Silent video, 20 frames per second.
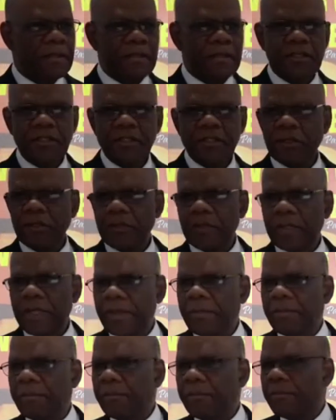to
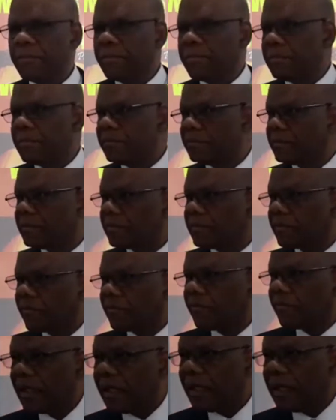him.
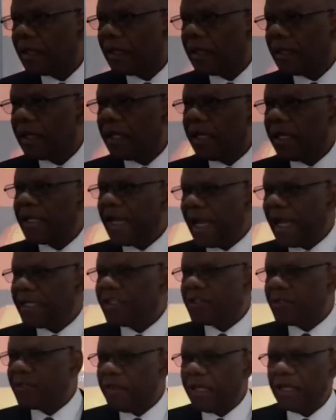It has to
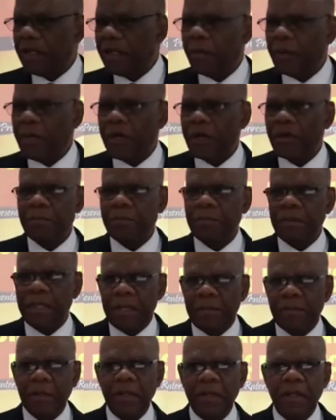be where the
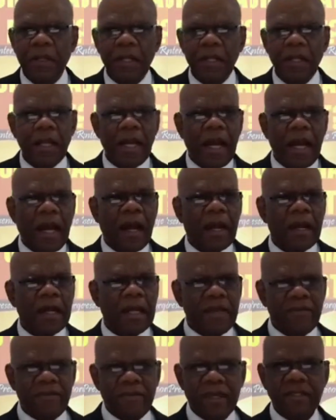people are
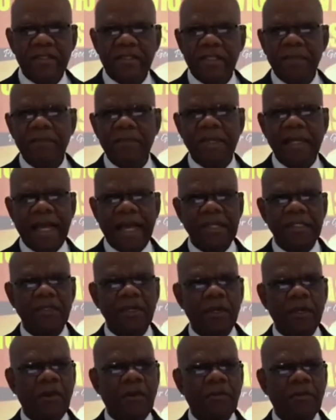giving some kind
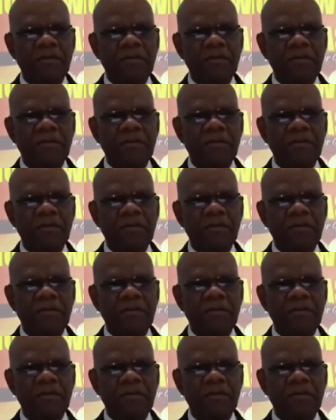of